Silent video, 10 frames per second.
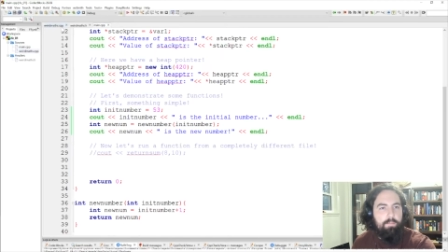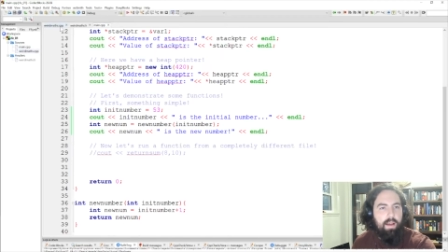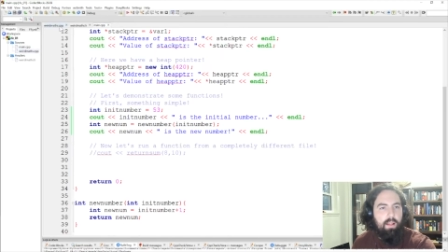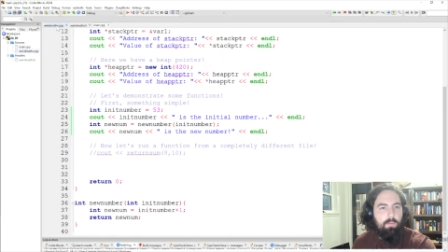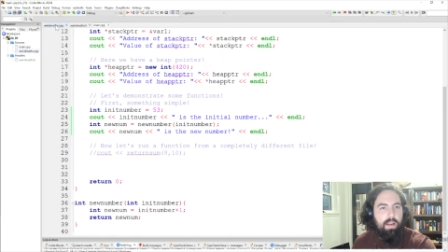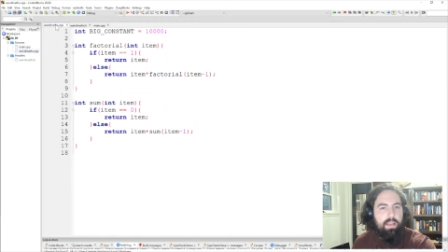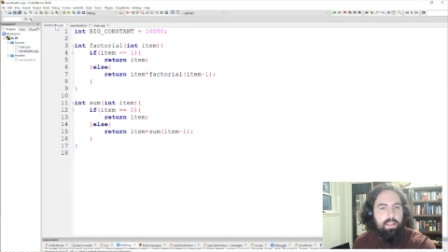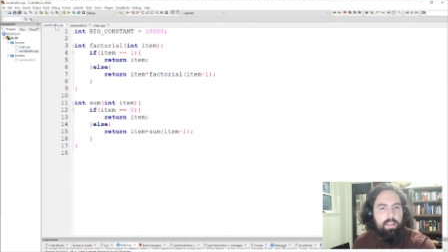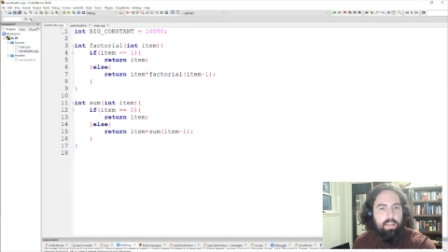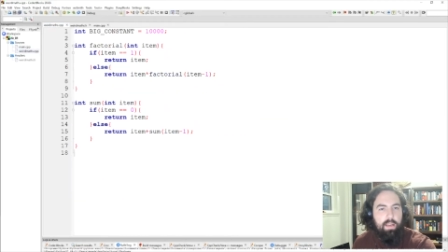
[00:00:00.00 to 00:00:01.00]
file right
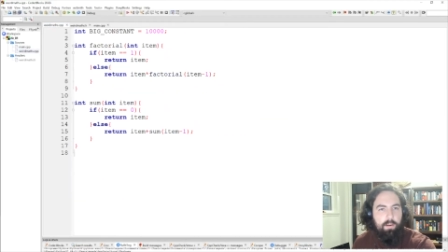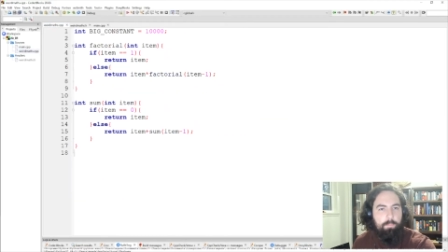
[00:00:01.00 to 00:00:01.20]
here,